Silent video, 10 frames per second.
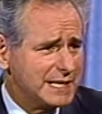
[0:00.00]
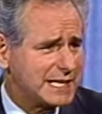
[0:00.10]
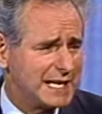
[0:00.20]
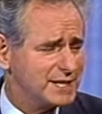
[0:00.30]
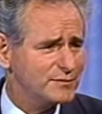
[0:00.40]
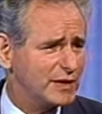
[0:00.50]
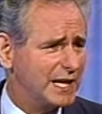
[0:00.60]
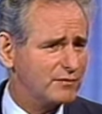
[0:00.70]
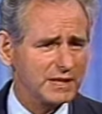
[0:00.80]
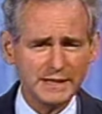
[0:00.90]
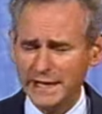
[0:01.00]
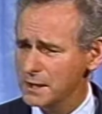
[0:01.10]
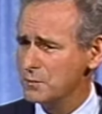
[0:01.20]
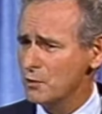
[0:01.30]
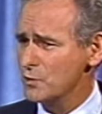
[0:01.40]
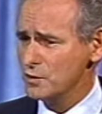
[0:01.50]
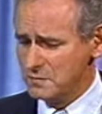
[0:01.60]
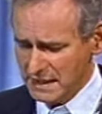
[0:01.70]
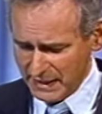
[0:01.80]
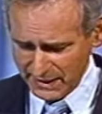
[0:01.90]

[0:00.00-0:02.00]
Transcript: I can't even, haven't got elbow room.